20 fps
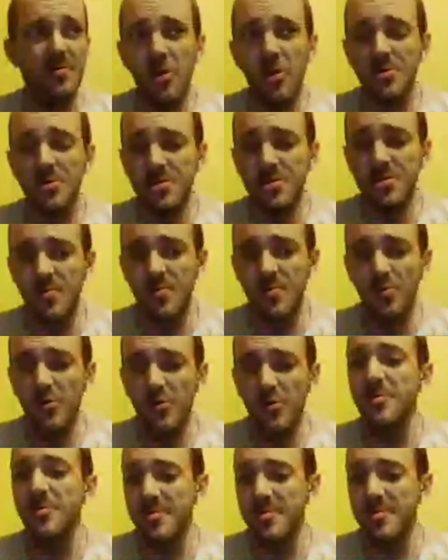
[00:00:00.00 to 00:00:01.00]
are some
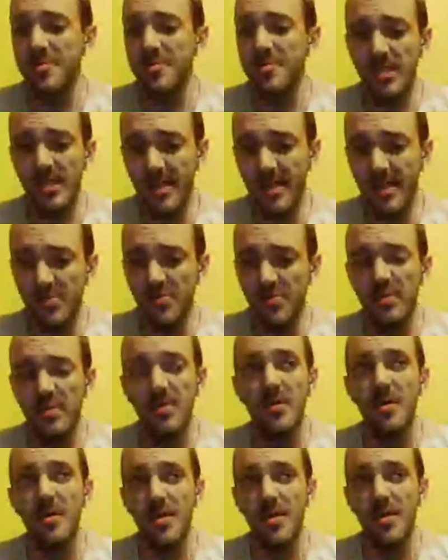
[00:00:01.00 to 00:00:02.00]
rooms on this
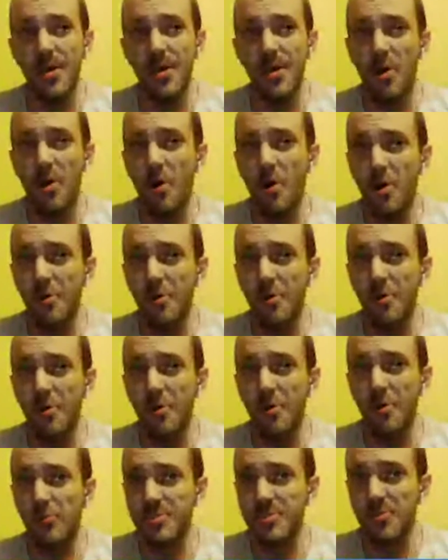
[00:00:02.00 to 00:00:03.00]
level that
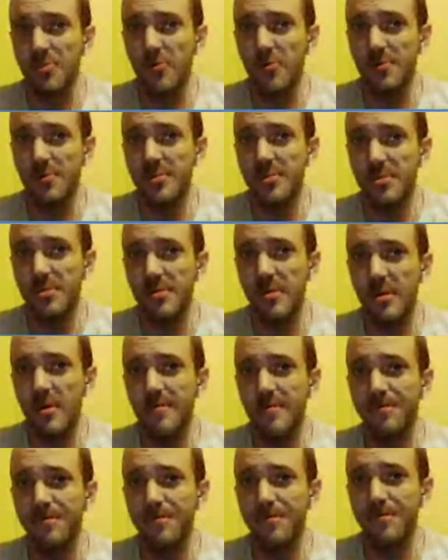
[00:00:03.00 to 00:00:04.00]
are reserved.
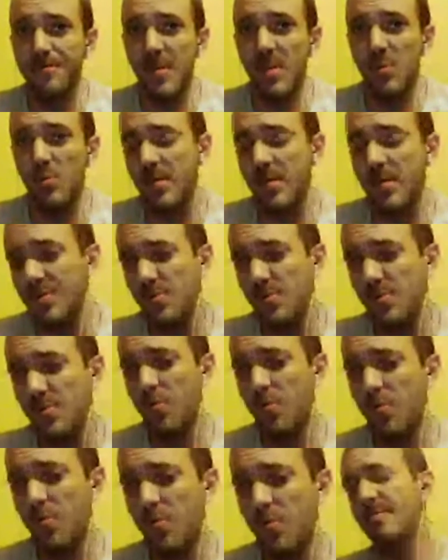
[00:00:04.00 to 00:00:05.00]
We do
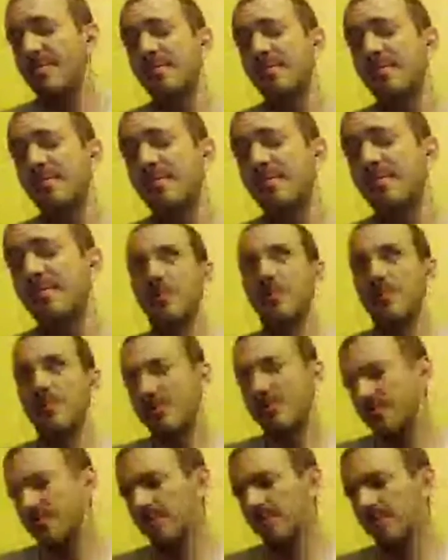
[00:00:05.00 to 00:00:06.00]
have one,
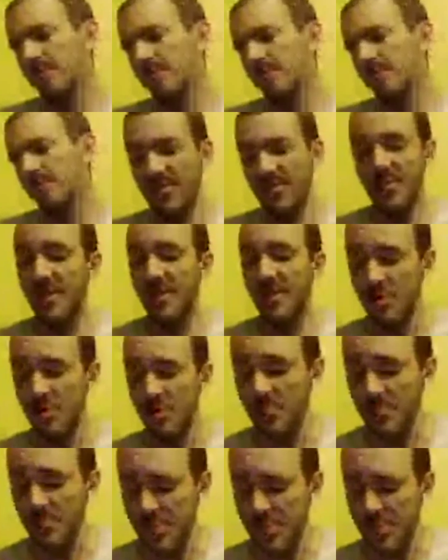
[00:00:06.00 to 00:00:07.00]
lack of a better term,